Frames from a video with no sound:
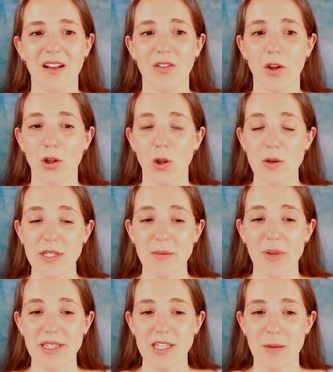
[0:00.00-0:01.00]
The closing
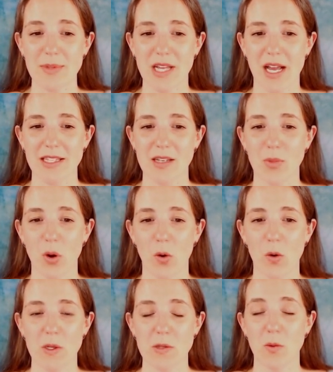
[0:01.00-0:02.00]
bus stop signs and
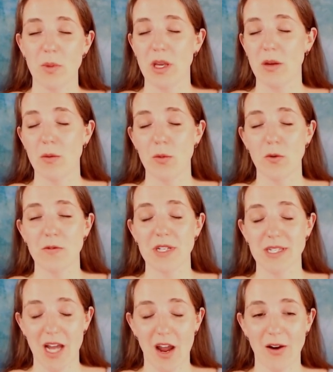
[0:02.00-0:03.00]
poles will be removed
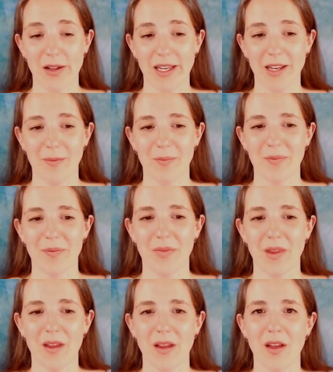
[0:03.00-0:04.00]
entirely.
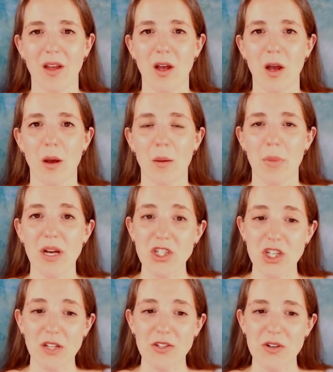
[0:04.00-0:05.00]
Bus
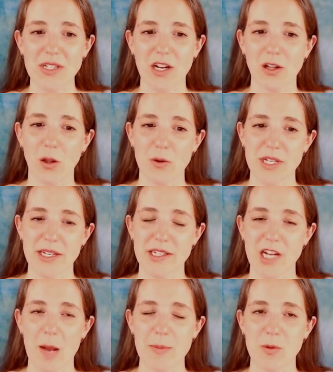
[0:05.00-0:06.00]
shelters at closing
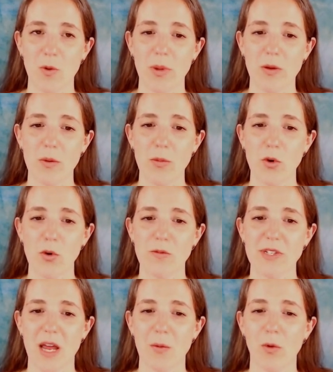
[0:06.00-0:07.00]
stops will be
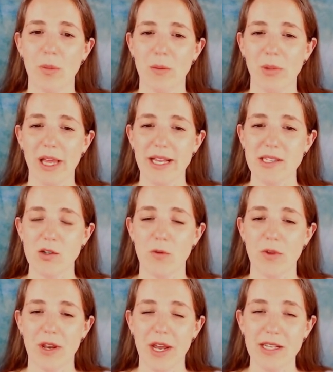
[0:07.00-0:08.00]
removed and will be placed
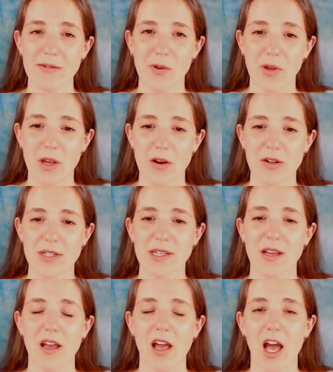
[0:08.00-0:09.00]
over the next few years
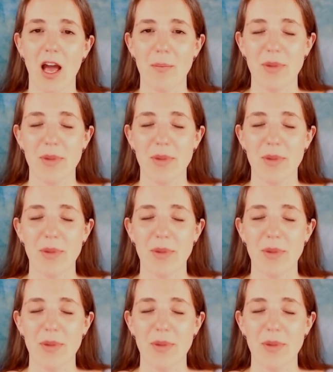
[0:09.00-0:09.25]
at